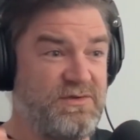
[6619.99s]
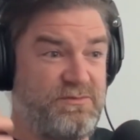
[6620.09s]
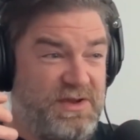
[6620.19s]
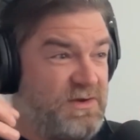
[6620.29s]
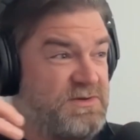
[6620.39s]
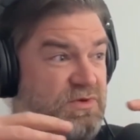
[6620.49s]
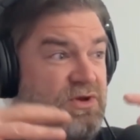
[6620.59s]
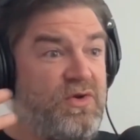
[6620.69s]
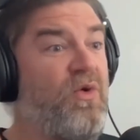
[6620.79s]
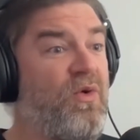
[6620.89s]
because we
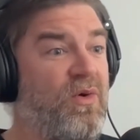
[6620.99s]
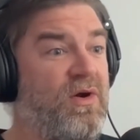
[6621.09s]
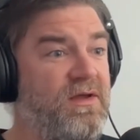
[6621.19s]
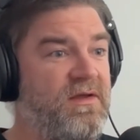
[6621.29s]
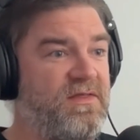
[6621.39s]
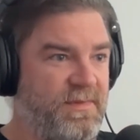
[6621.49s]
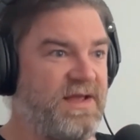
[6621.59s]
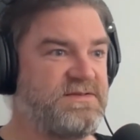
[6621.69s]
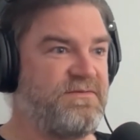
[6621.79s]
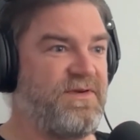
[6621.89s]
know the
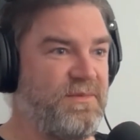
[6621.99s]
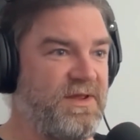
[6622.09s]
Manson family.